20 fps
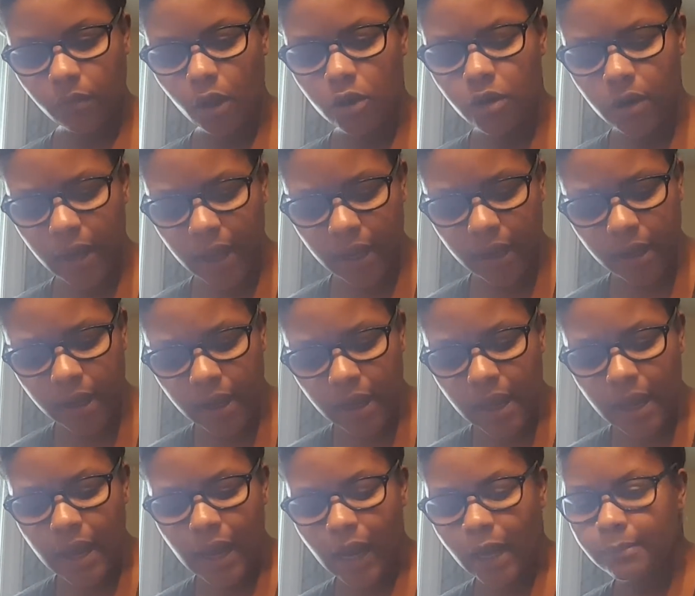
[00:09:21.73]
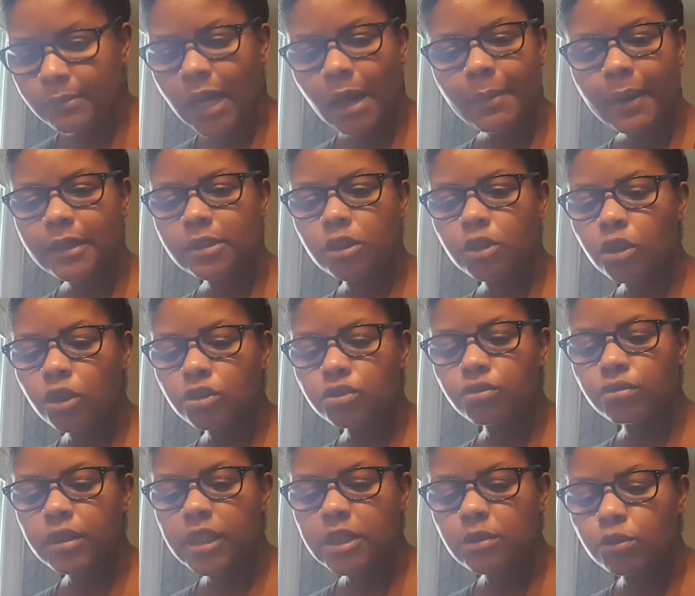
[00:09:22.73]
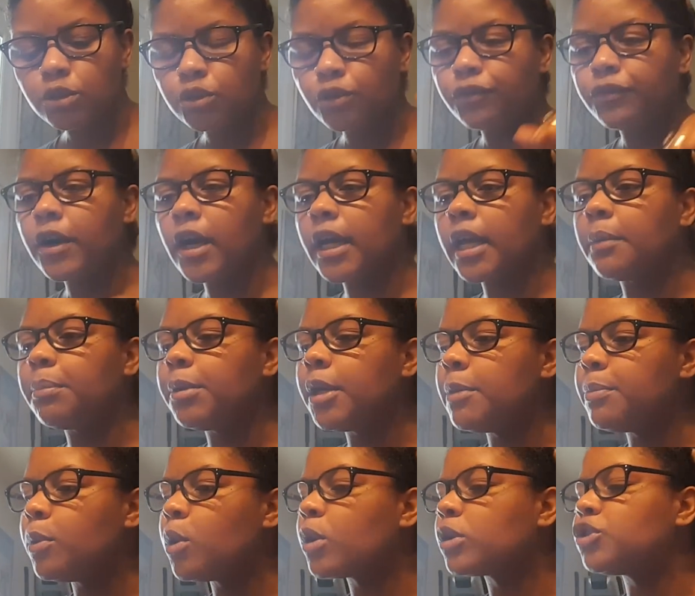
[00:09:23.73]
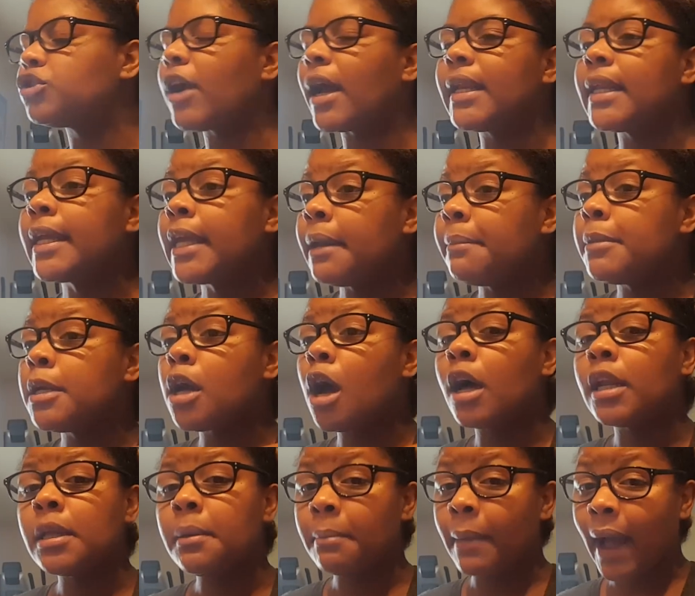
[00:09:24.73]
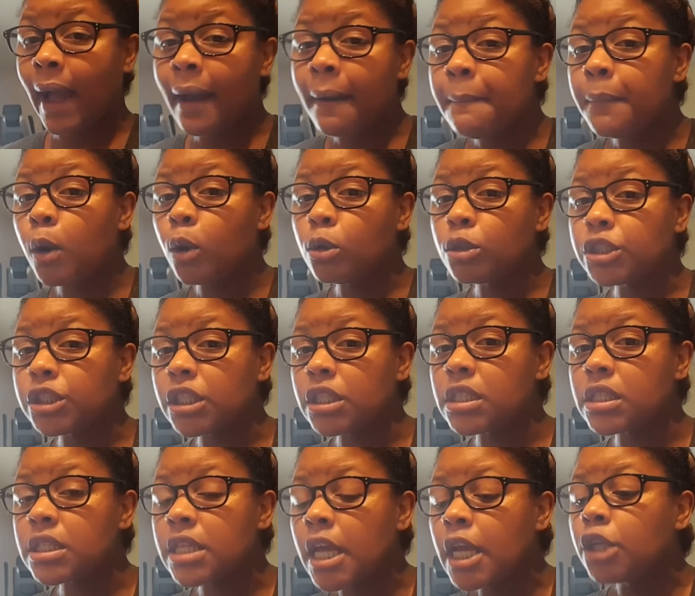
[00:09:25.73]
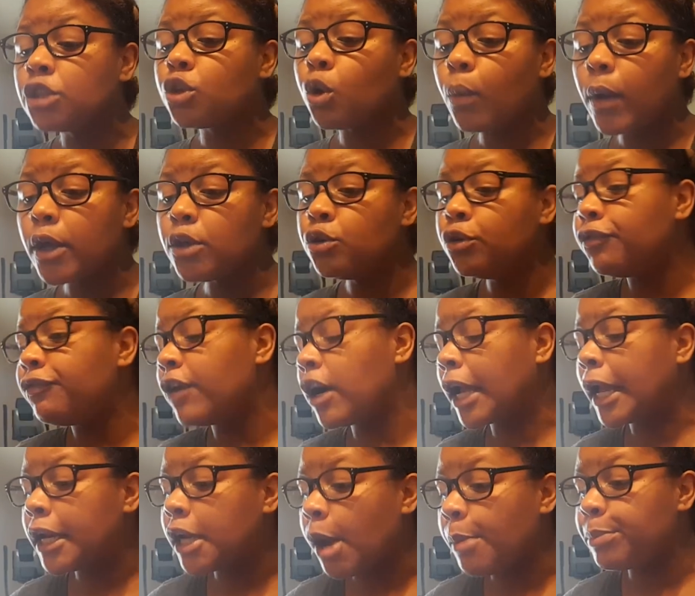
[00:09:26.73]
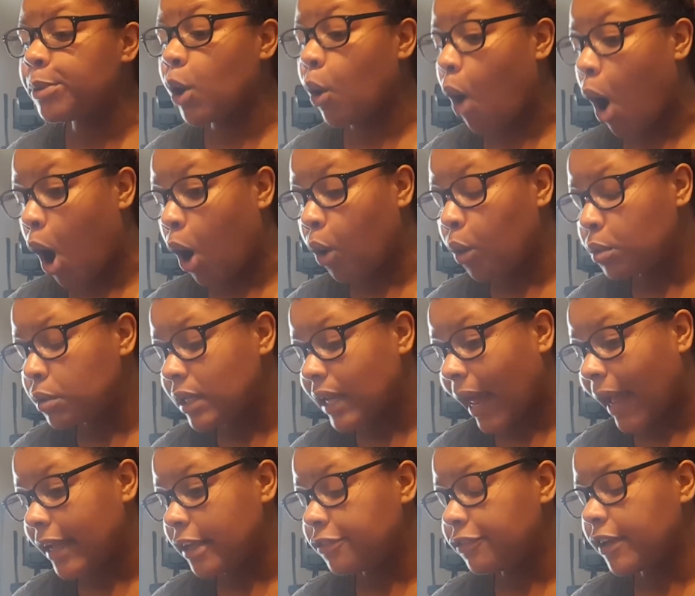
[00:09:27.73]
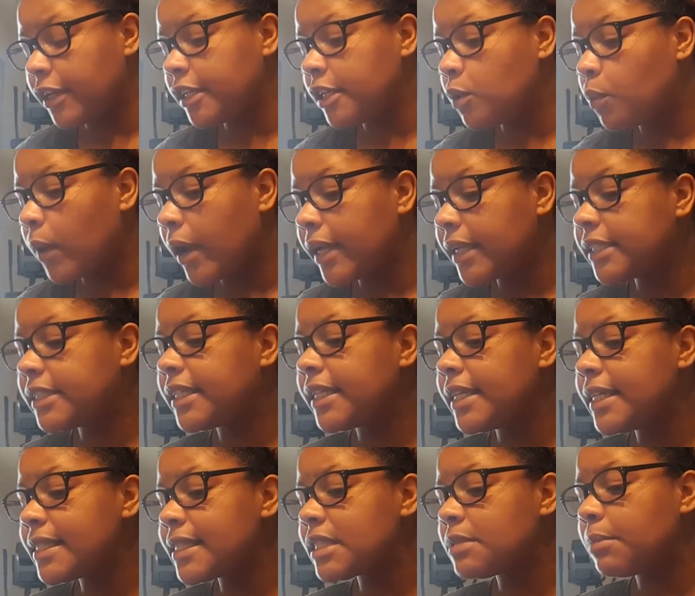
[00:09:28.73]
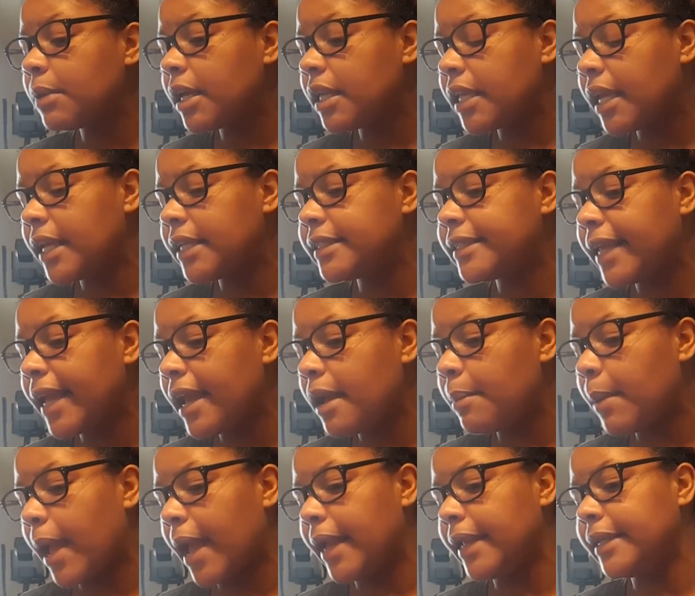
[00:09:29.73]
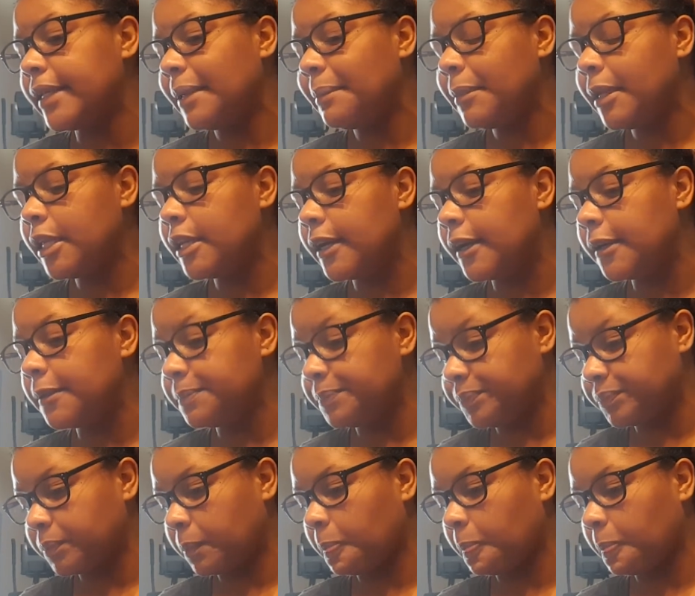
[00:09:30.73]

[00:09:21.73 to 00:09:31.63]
Okay? I'm not about to go through this with you fucking people trying to get me all in my emotions the way you fucking up your own life. Anyway, D. Smith and Deb Adney meet up.